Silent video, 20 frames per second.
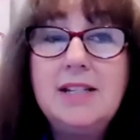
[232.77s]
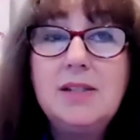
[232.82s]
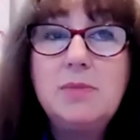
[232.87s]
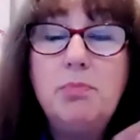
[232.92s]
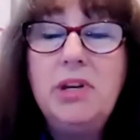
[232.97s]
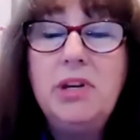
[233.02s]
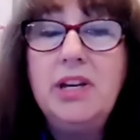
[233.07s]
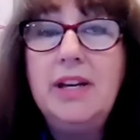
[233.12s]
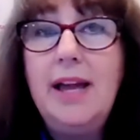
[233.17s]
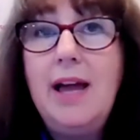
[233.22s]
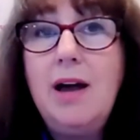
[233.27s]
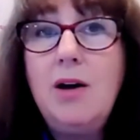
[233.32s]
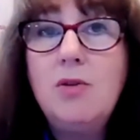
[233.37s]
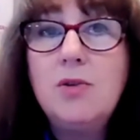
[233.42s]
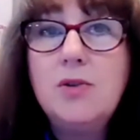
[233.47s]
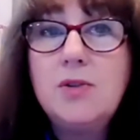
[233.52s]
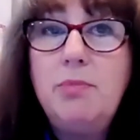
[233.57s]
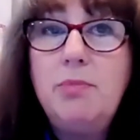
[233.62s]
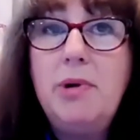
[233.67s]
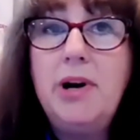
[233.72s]
big
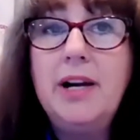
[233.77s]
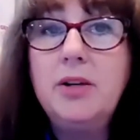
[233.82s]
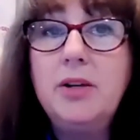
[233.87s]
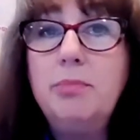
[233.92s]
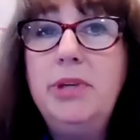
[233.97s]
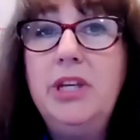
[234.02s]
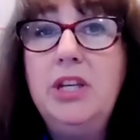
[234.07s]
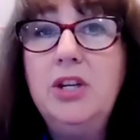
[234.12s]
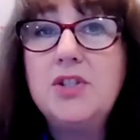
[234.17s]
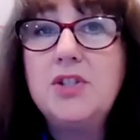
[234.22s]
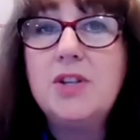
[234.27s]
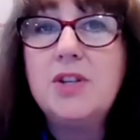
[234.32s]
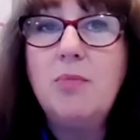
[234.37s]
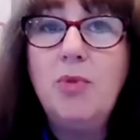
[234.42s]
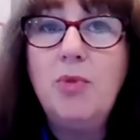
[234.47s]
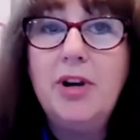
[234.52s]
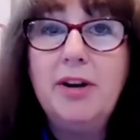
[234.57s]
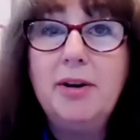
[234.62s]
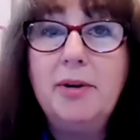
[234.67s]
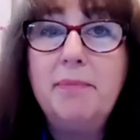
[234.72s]
house by a beach
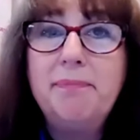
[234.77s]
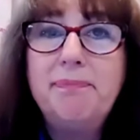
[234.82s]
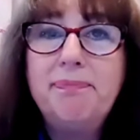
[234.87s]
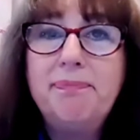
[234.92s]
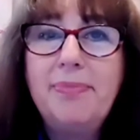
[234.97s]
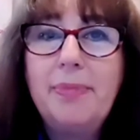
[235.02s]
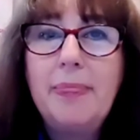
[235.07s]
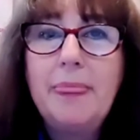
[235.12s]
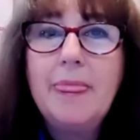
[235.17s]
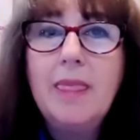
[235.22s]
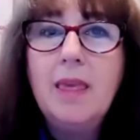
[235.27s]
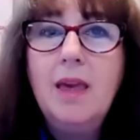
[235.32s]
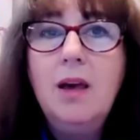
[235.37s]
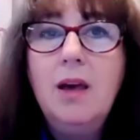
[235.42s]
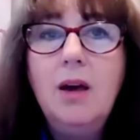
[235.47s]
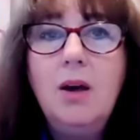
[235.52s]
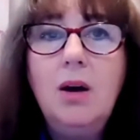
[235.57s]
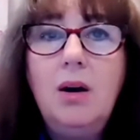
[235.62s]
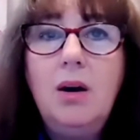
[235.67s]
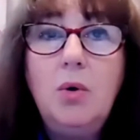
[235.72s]
somewhere.
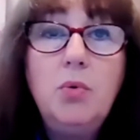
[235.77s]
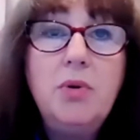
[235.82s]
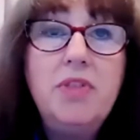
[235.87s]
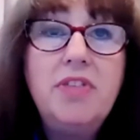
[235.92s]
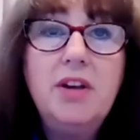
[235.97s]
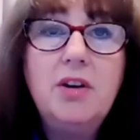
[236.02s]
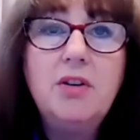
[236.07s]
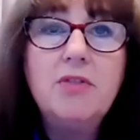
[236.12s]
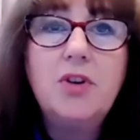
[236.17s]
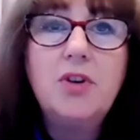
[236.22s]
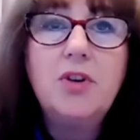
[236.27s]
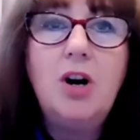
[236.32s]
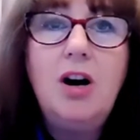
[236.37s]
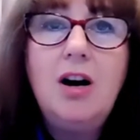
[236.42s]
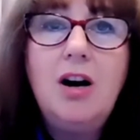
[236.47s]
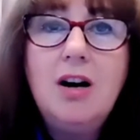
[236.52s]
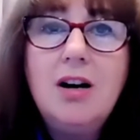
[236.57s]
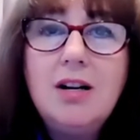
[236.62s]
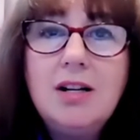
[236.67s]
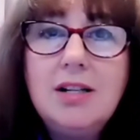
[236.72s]
Or we think of
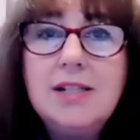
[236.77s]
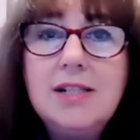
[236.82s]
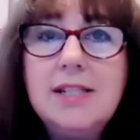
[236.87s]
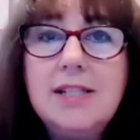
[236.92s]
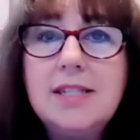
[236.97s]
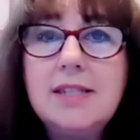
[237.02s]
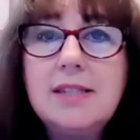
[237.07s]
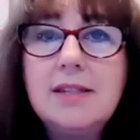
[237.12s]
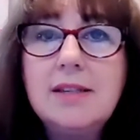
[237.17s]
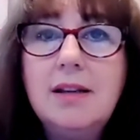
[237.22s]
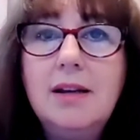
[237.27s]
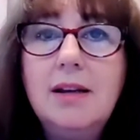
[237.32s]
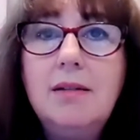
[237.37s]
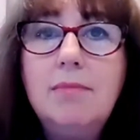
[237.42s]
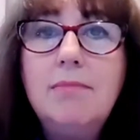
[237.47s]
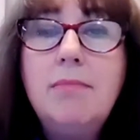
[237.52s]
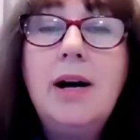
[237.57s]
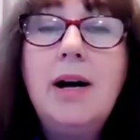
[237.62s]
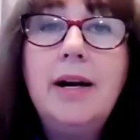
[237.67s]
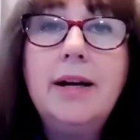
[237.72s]
cars.
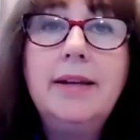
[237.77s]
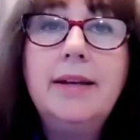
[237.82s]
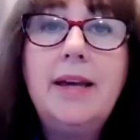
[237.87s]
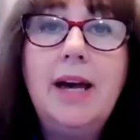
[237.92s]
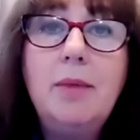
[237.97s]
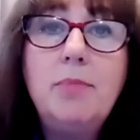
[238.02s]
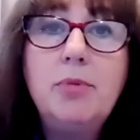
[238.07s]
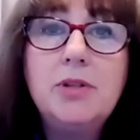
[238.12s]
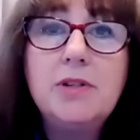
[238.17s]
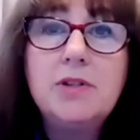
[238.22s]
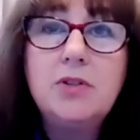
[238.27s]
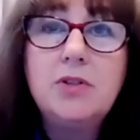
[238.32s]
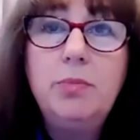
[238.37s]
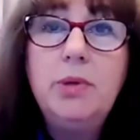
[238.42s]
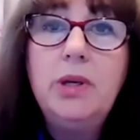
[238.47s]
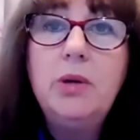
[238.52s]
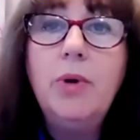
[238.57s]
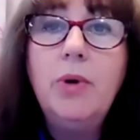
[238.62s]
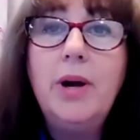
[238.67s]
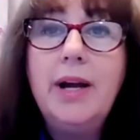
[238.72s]
Mine happens to
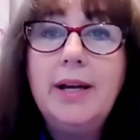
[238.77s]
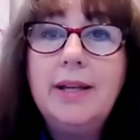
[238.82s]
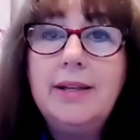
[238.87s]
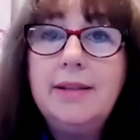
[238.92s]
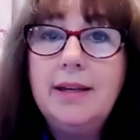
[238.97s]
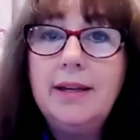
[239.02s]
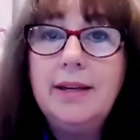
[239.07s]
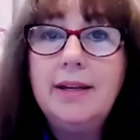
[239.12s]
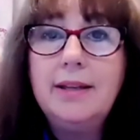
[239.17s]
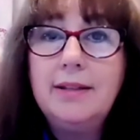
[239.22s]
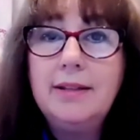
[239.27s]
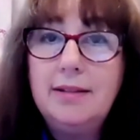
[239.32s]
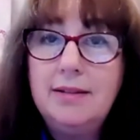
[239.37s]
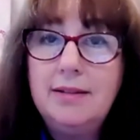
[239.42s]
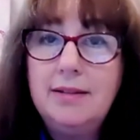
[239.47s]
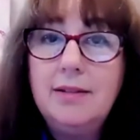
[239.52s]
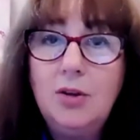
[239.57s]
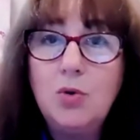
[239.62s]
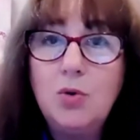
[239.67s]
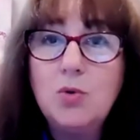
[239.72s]
be red
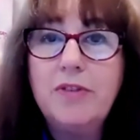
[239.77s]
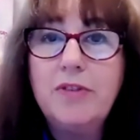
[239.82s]
and goes